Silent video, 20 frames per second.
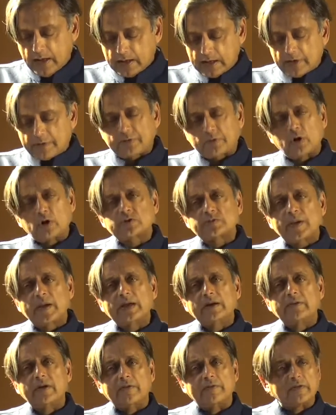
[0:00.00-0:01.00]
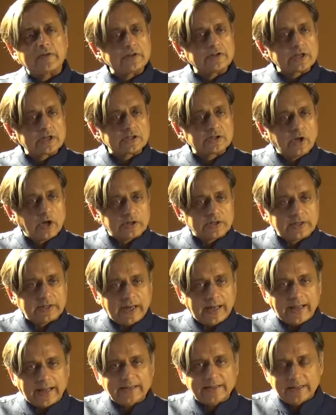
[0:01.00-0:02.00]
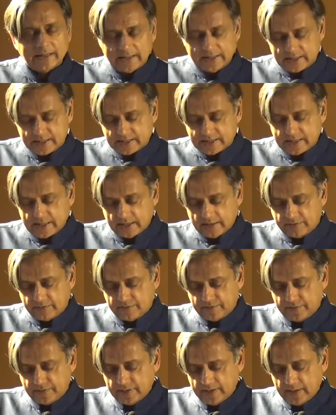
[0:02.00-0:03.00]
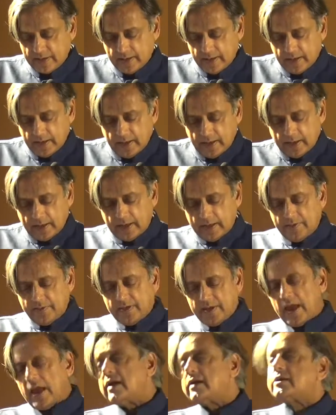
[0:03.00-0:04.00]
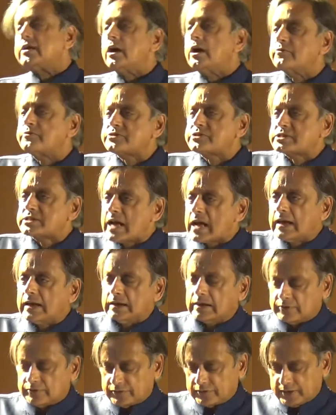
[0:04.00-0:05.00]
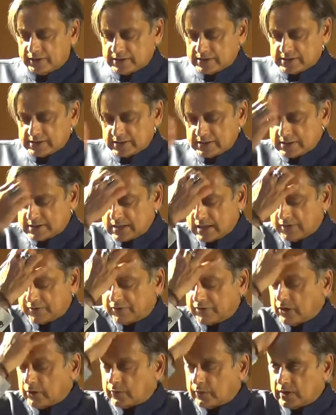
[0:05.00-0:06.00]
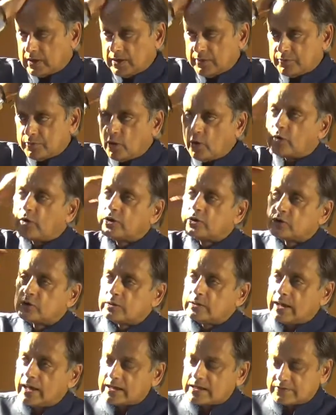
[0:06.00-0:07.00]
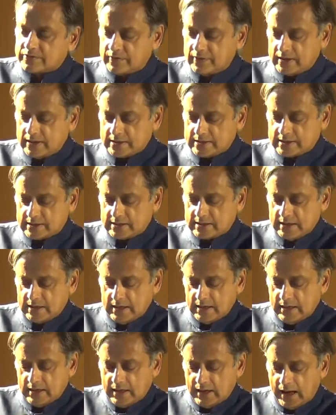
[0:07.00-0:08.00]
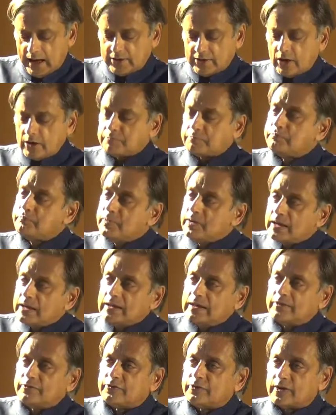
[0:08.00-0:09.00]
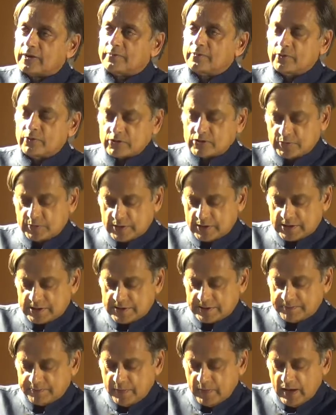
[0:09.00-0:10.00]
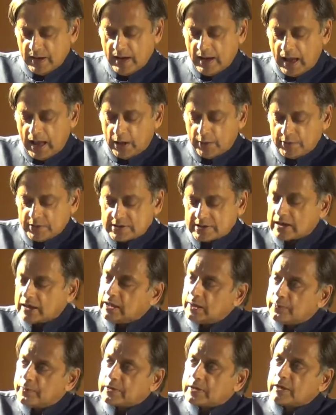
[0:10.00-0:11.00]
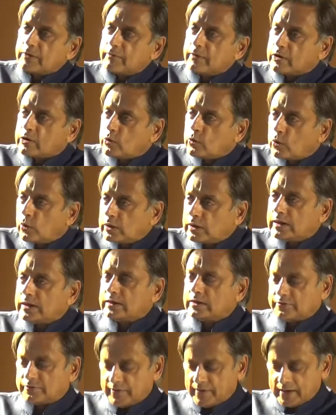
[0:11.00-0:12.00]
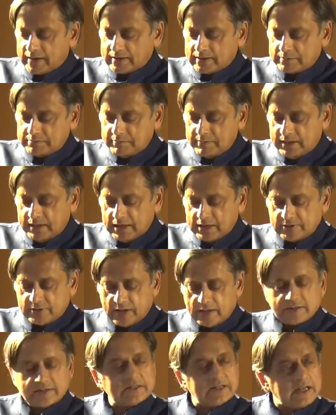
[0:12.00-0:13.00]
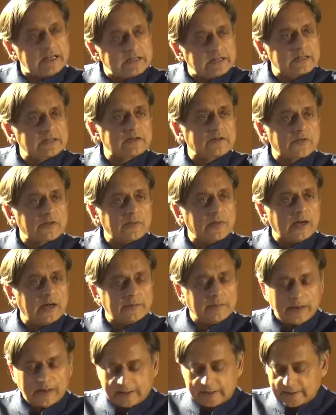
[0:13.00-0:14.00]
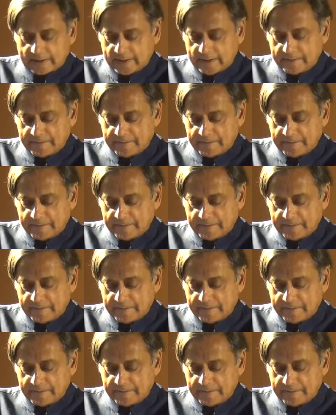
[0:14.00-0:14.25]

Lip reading: Now, of course, my irreverence is not an end in itself. In the area of style, for instance, I frequently broke into light verse, and not merely for amusement, I was deliberately recalling the fact that many translators of the Mahabharata,